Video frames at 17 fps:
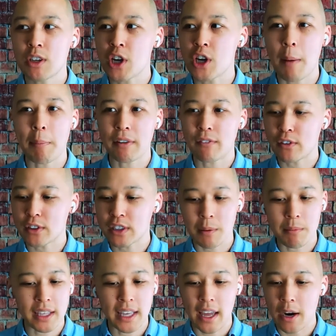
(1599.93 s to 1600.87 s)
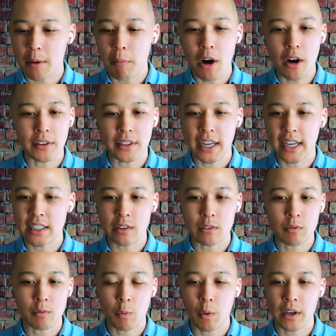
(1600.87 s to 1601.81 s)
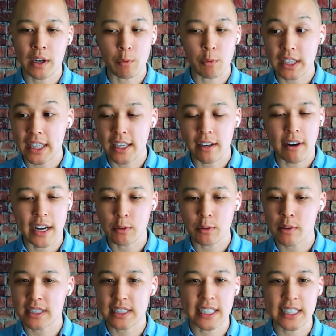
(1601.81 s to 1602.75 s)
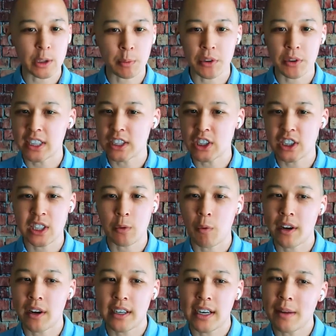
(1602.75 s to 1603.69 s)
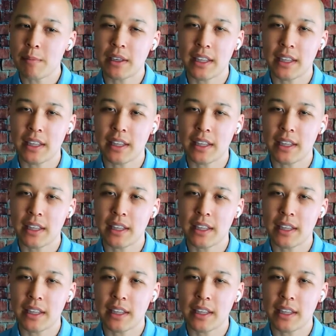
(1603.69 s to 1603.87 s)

shopping for something at a mall and I didn't want to really interact with the salesperson. I just didn't want it.